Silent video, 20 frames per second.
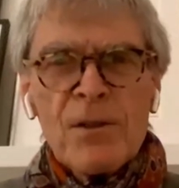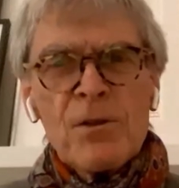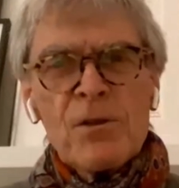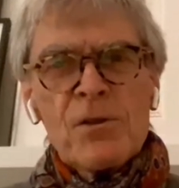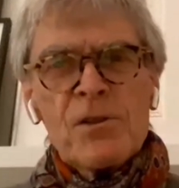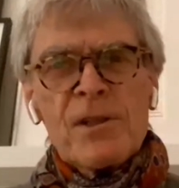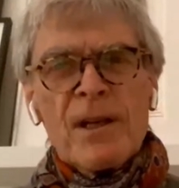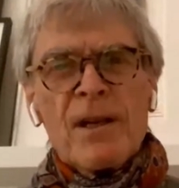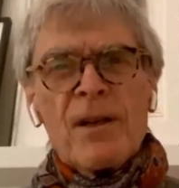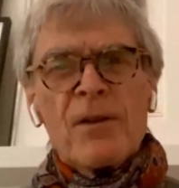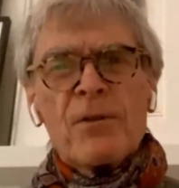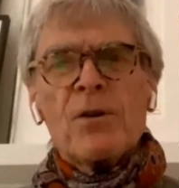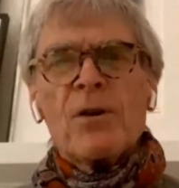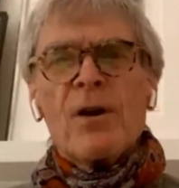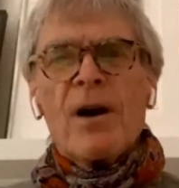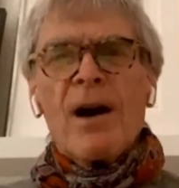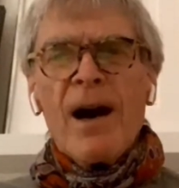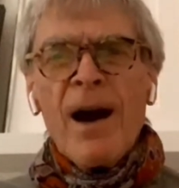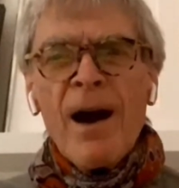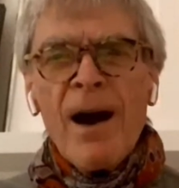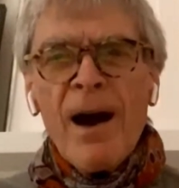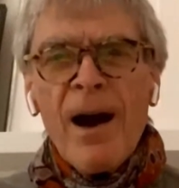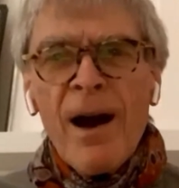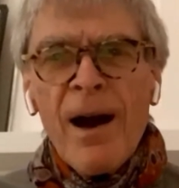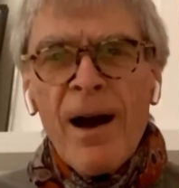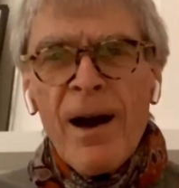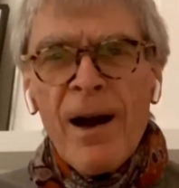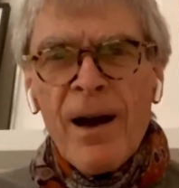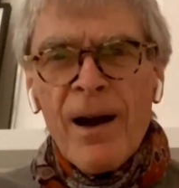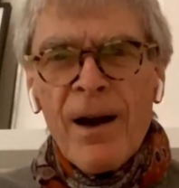And you suddenly thought,
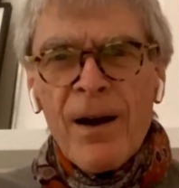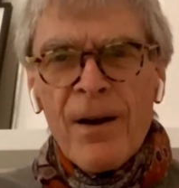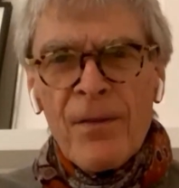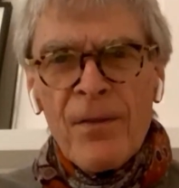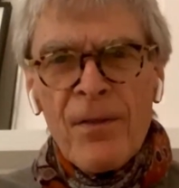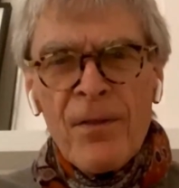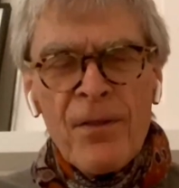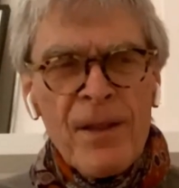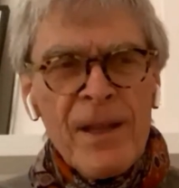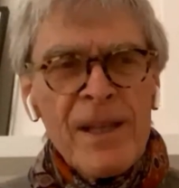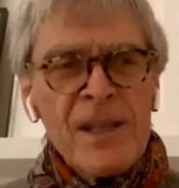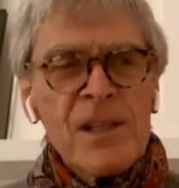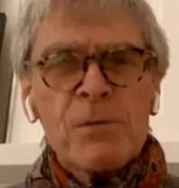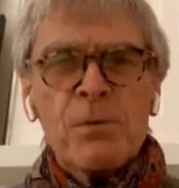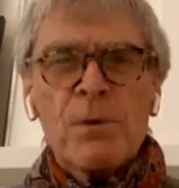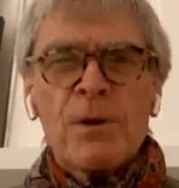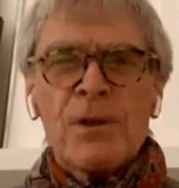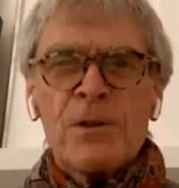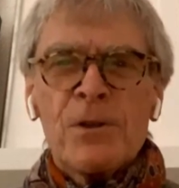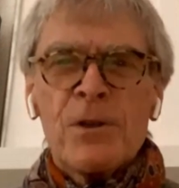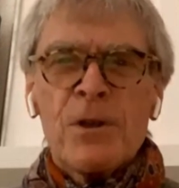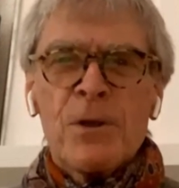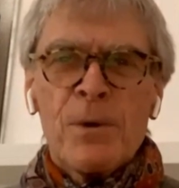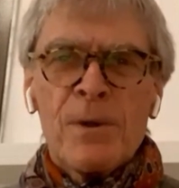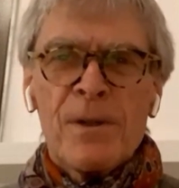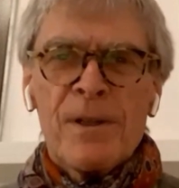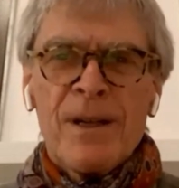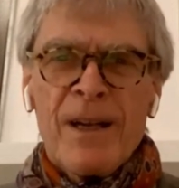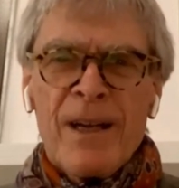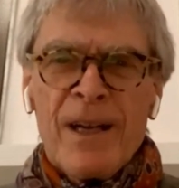ah, that's what you do
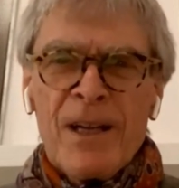with an